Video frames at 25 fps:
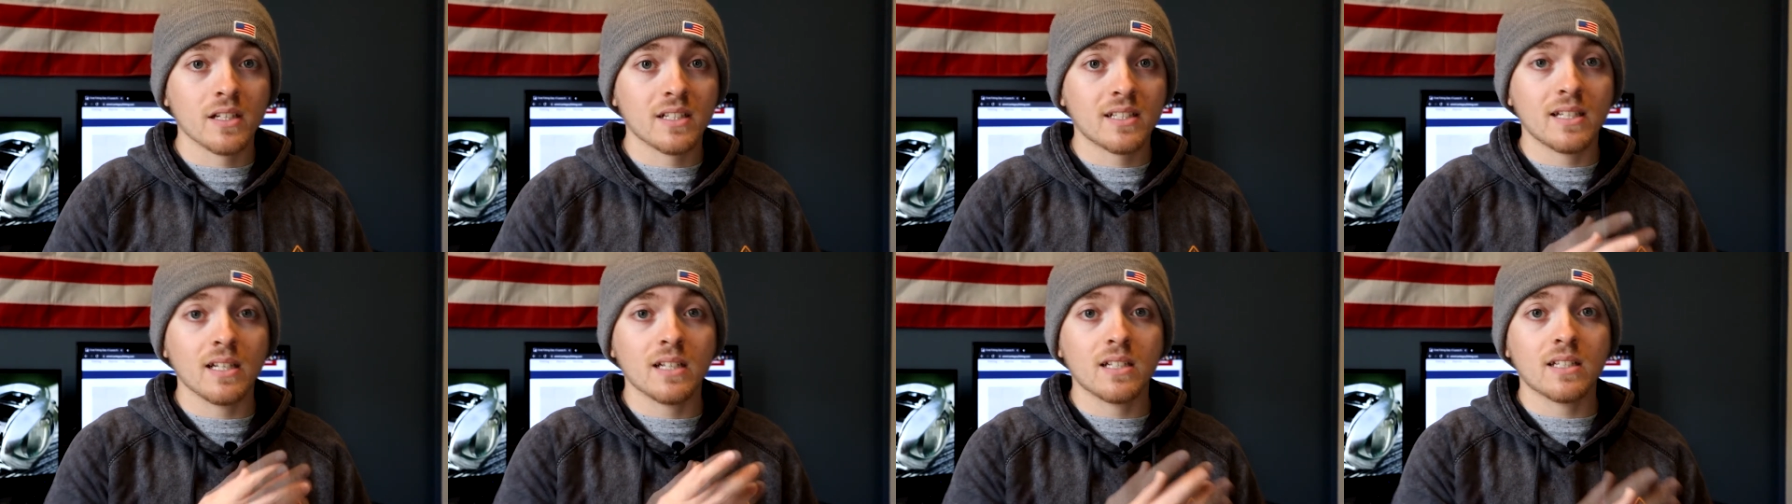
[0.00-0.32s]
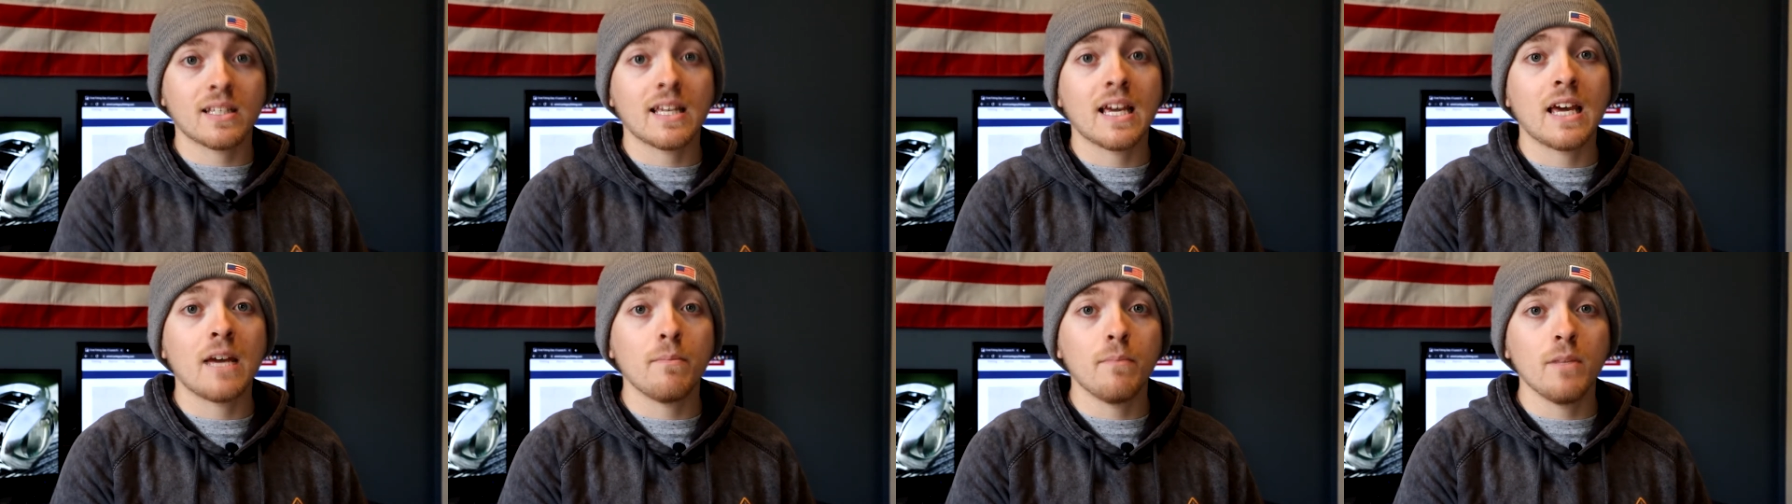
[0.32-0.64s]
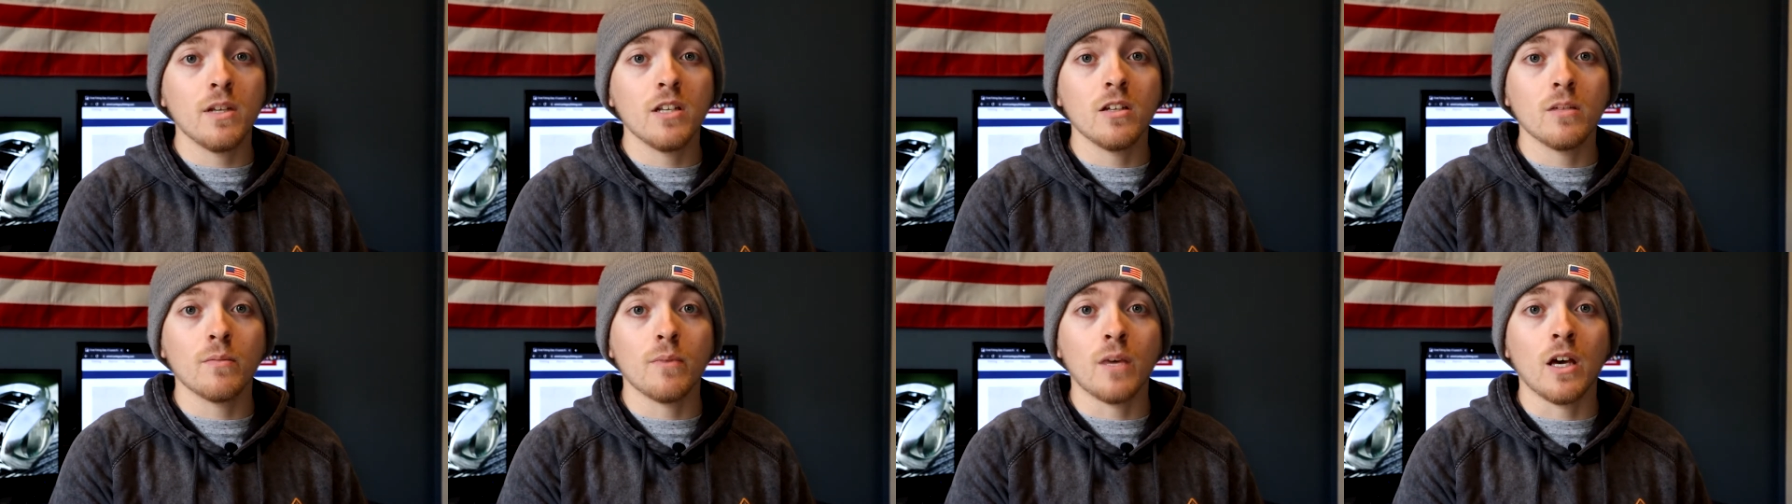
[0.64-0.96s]
6'10",
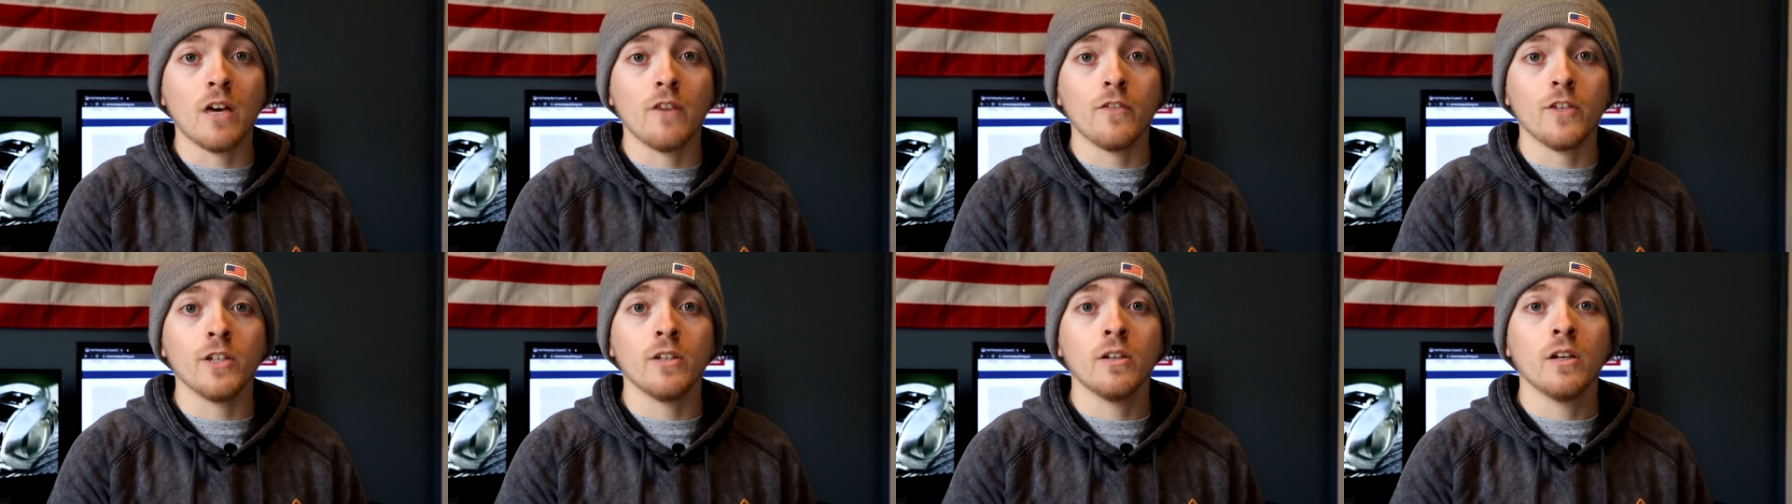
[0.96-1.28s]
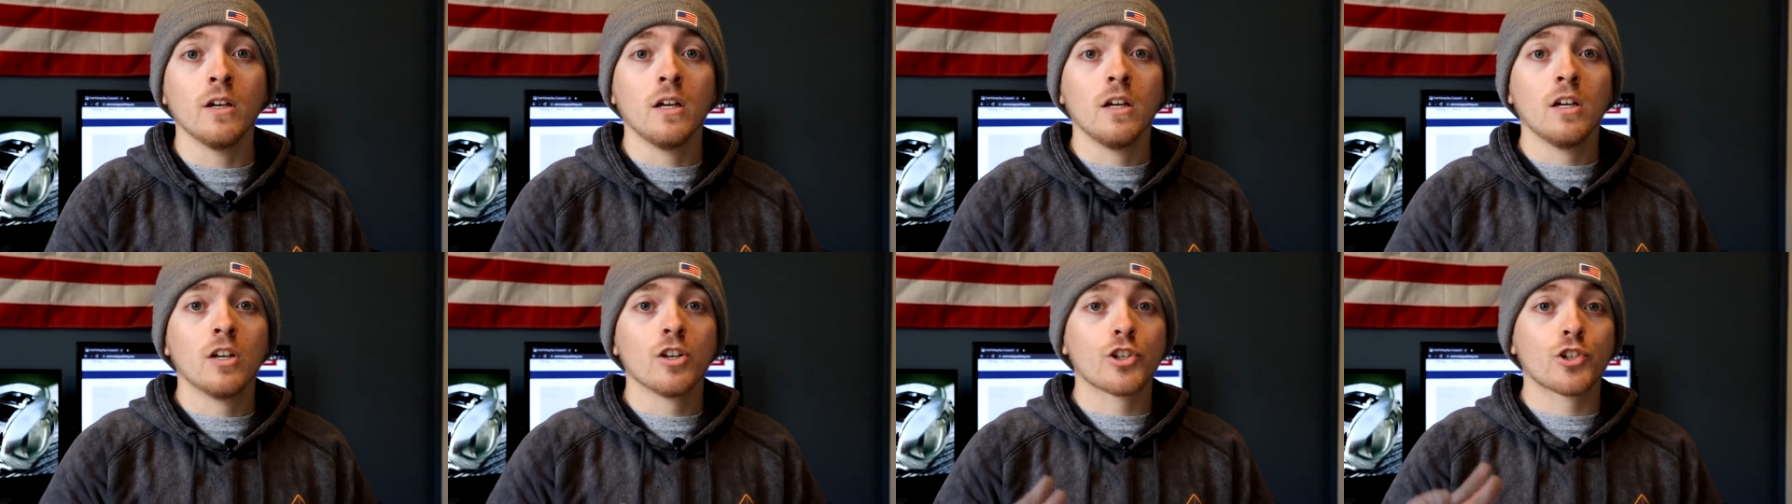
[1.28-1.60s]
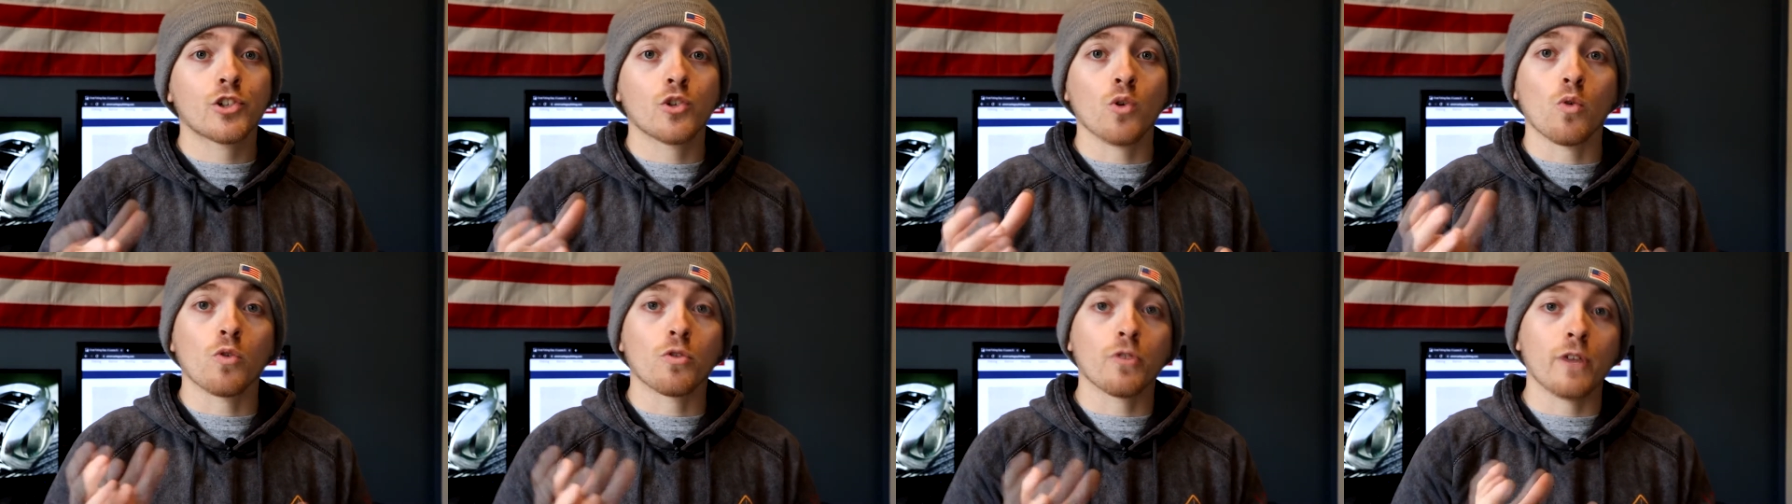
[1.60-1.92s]
medium heavy,
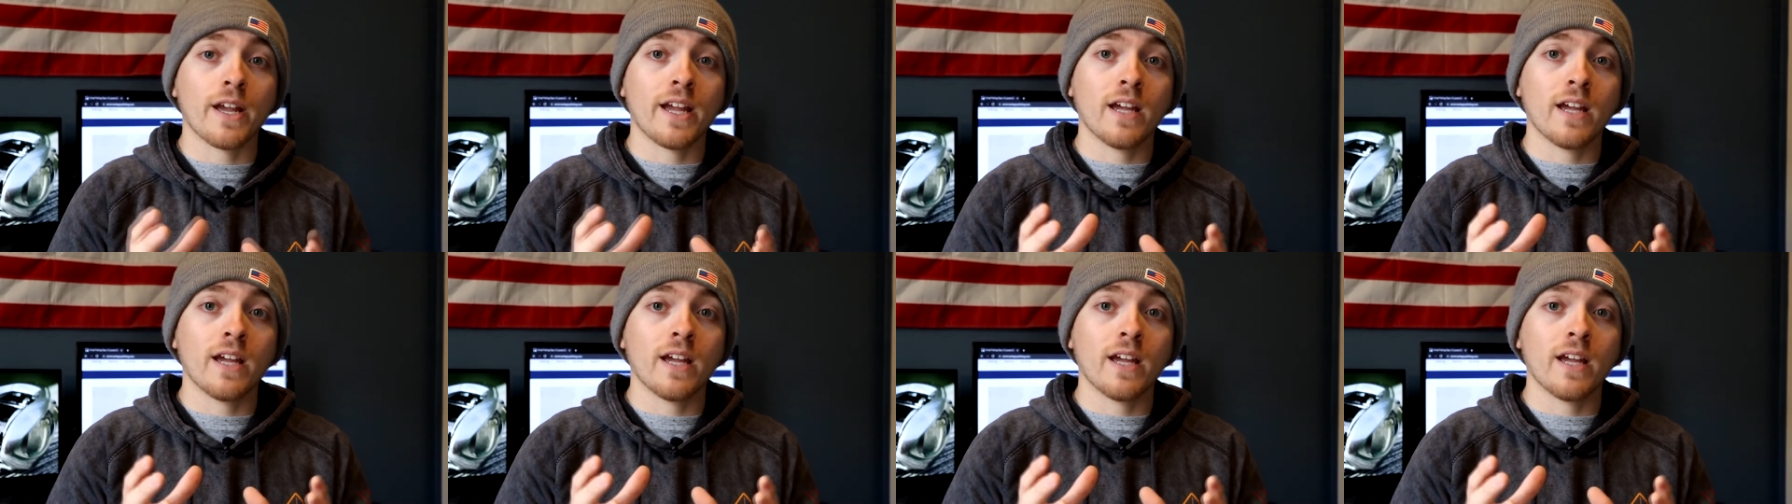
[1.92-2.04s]
shorter